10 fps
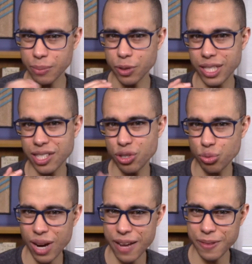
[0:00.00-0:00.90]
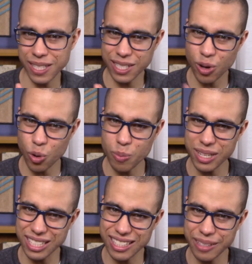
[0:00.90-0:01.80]
tries to drive things home
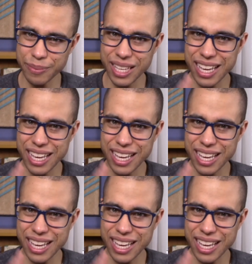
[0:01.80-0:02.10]
into them,